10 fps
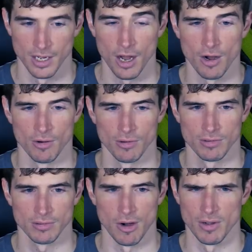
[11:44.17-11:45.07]

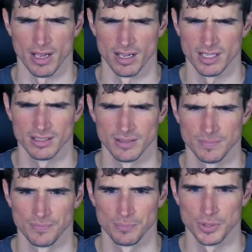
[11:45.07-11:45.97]
Oh, okay.
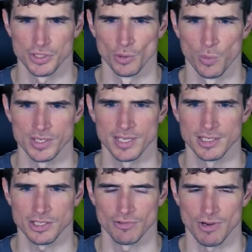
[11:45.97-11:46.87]
Puts their wits
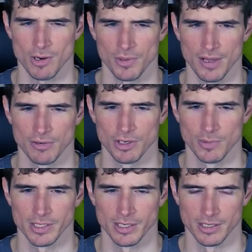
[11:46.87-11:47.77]
against the rock without
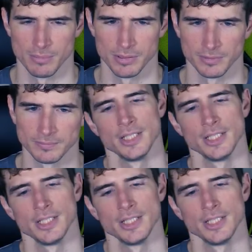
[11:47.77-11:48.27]
going up.